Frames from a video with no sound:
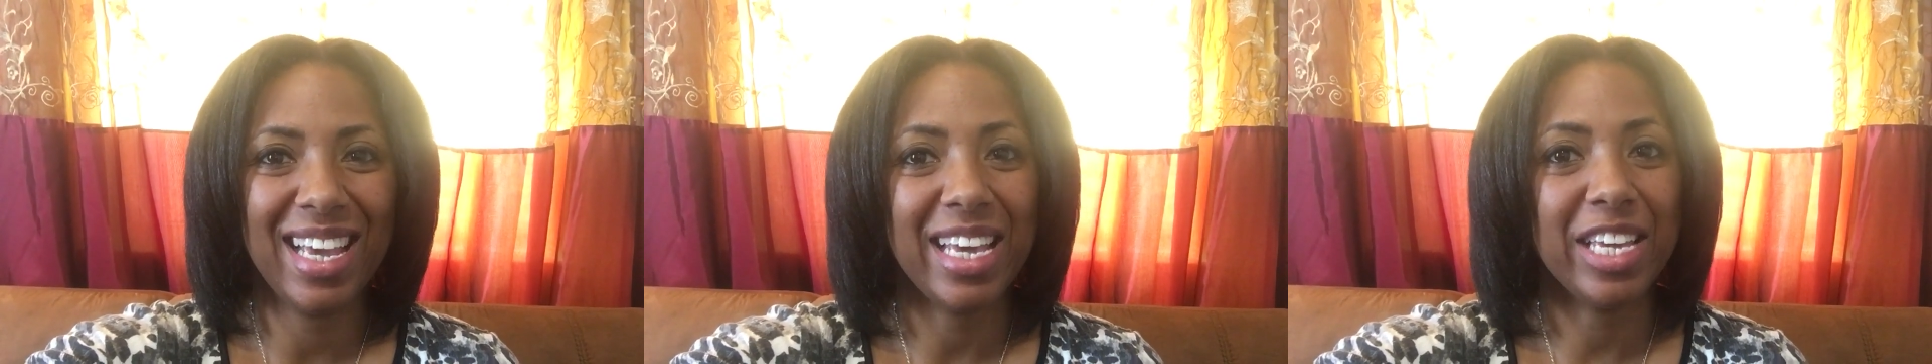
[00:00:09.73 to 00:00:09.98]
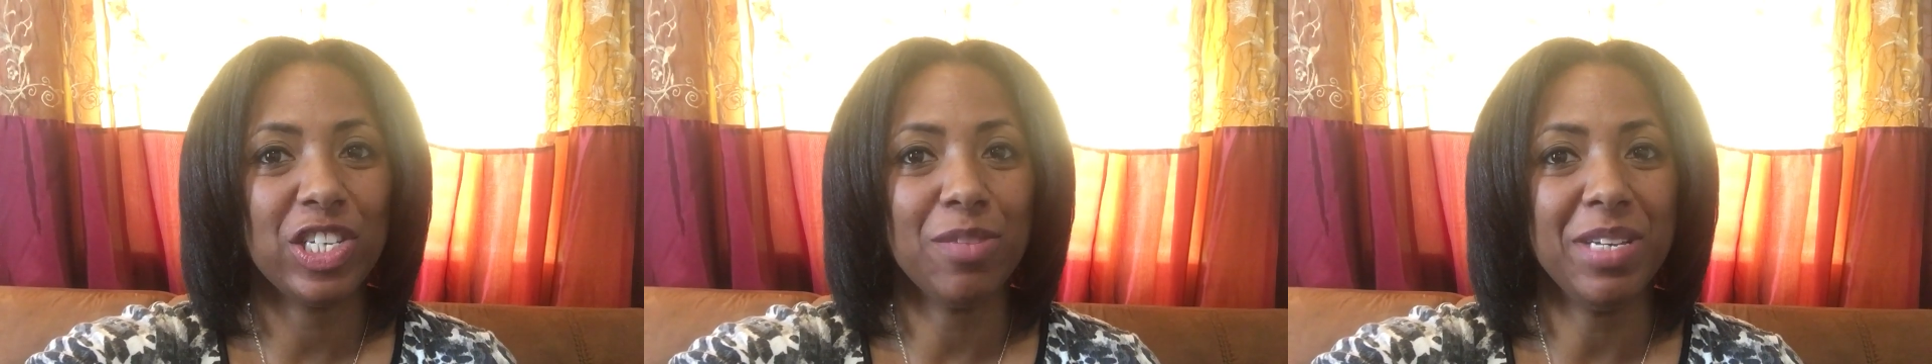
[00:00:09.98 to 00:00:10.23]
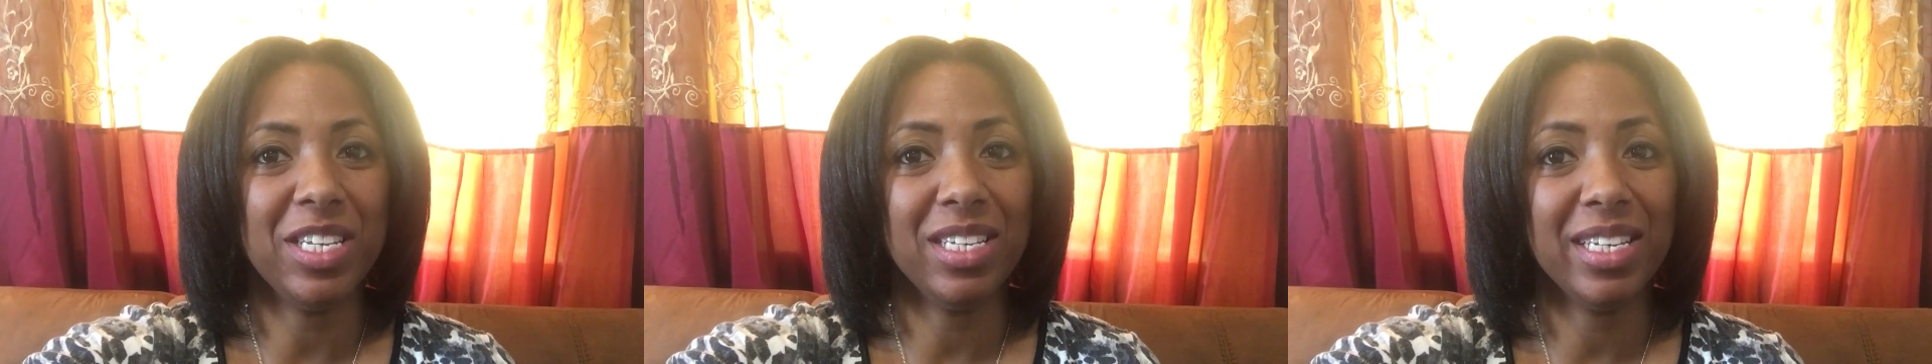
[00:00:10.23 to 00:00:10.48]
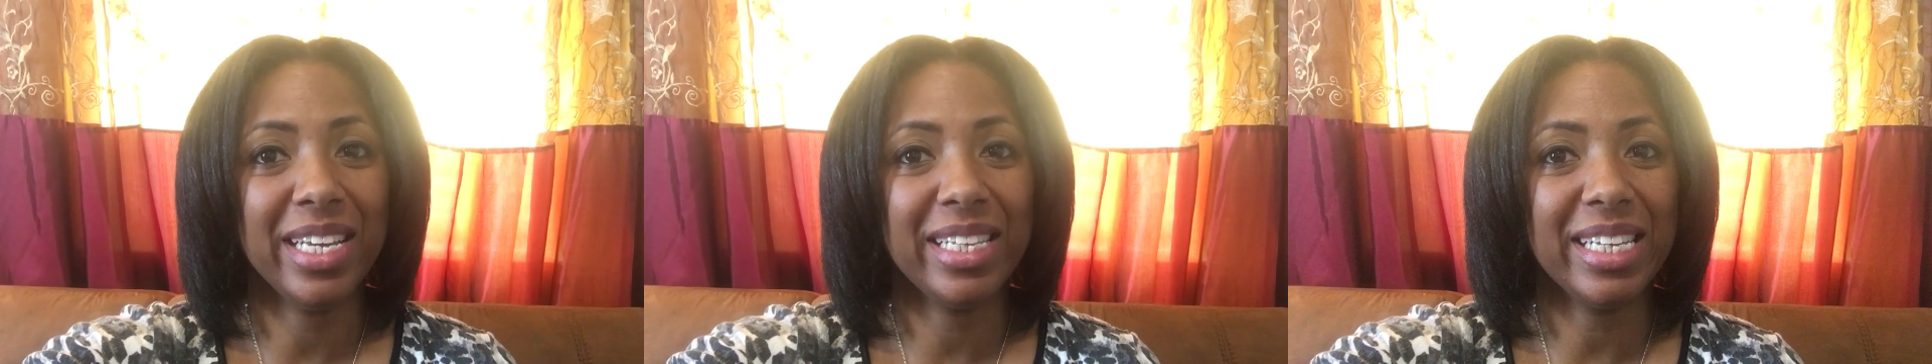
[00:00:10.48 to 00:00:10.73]
It should be
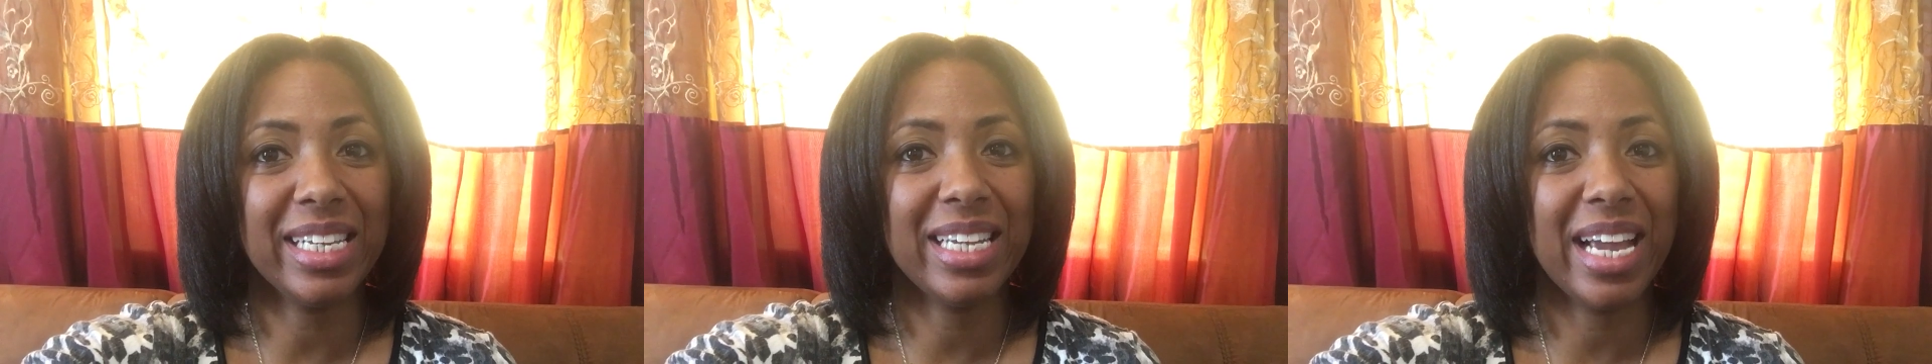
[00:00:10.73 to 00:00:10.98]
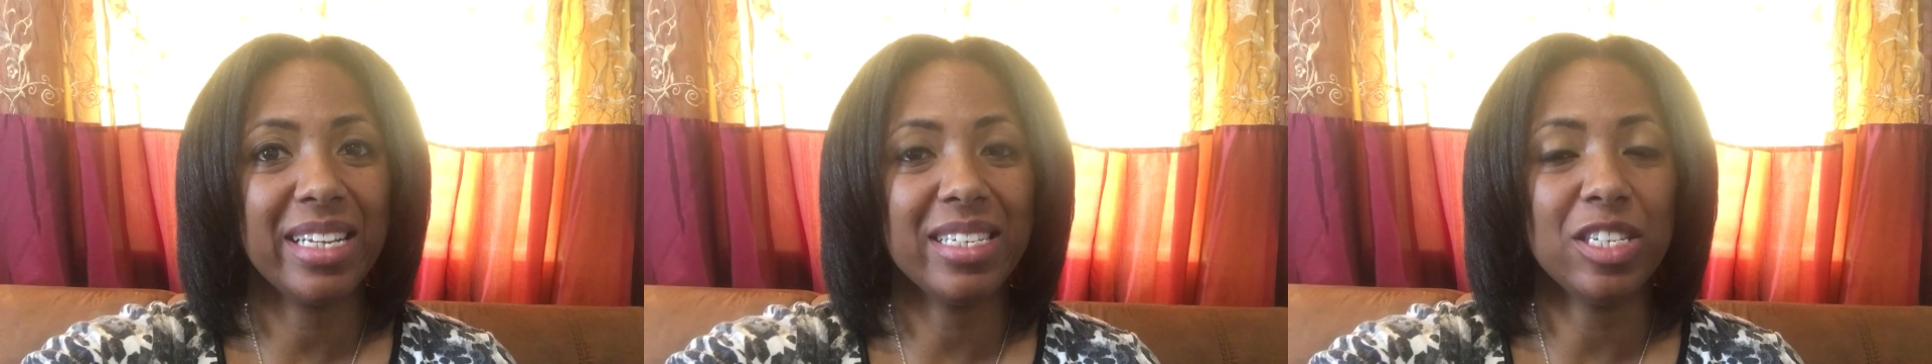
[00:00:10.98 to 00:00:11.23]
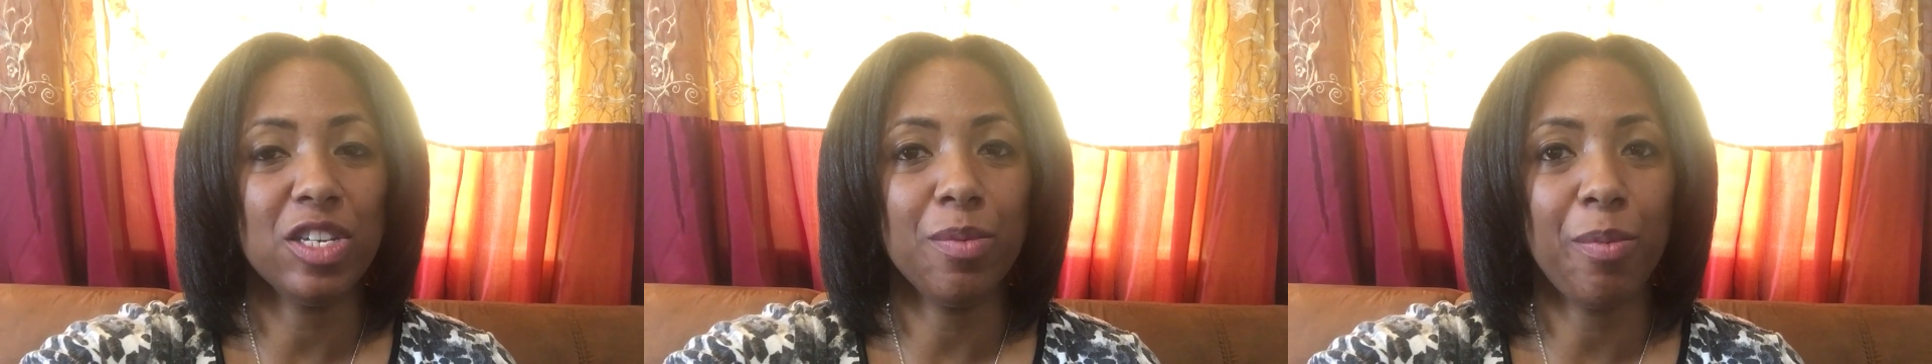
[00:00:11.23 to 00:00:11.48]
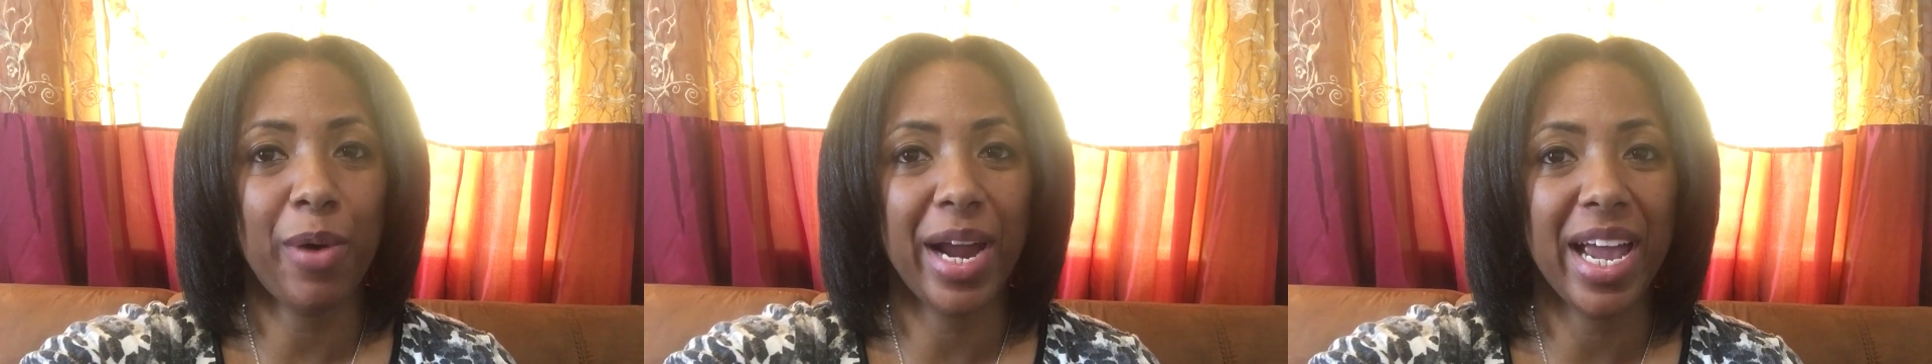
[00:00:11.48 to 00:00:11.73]
uniquely connected to your
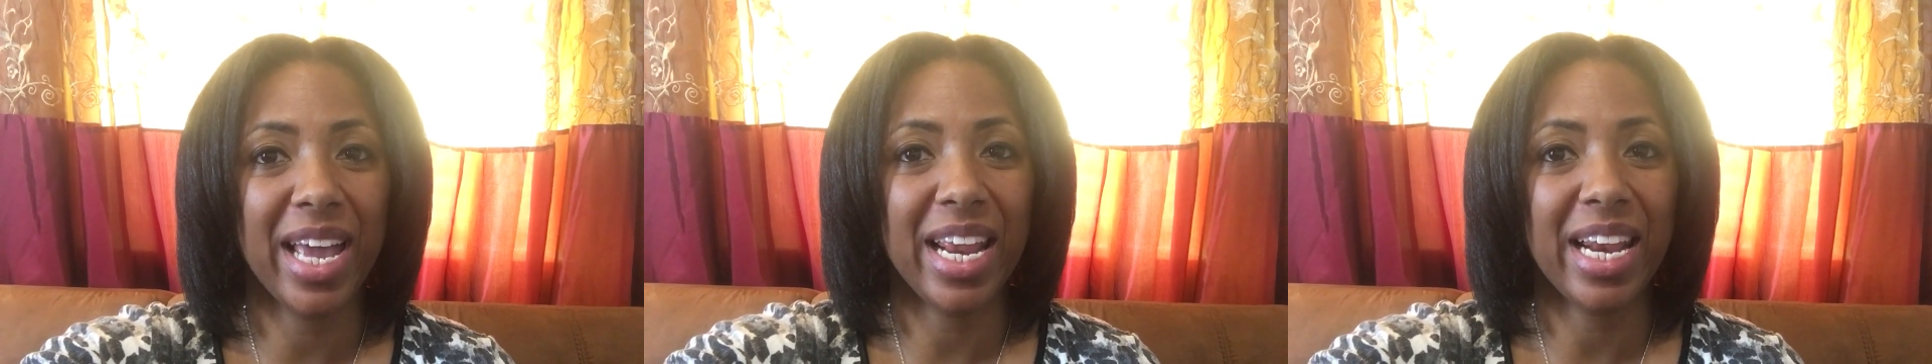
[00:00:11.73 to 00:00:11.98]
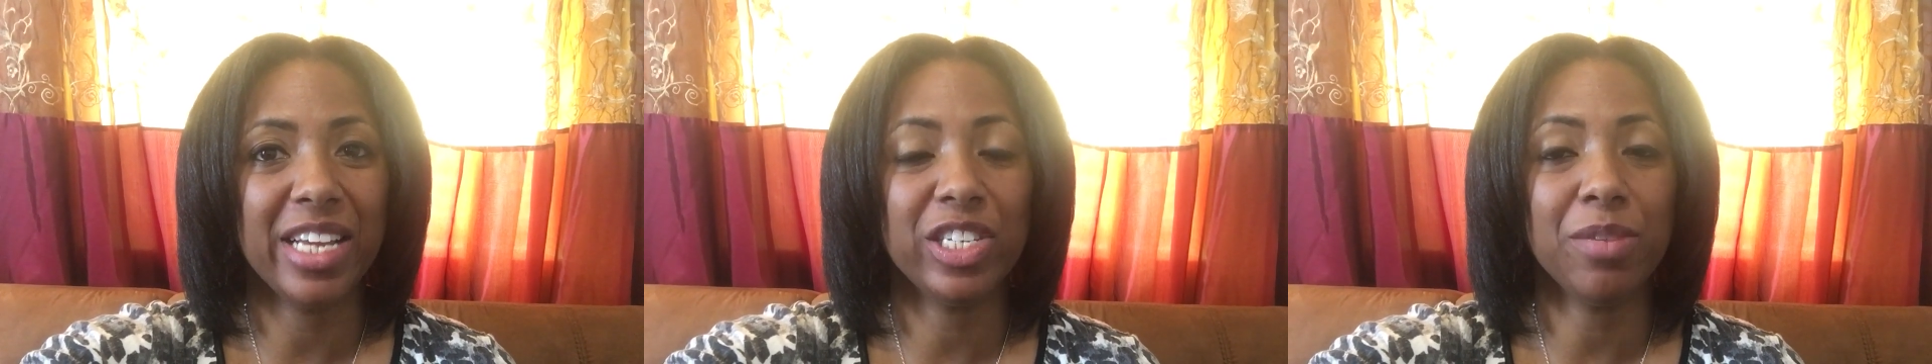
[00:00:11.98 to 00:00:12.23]
brand and it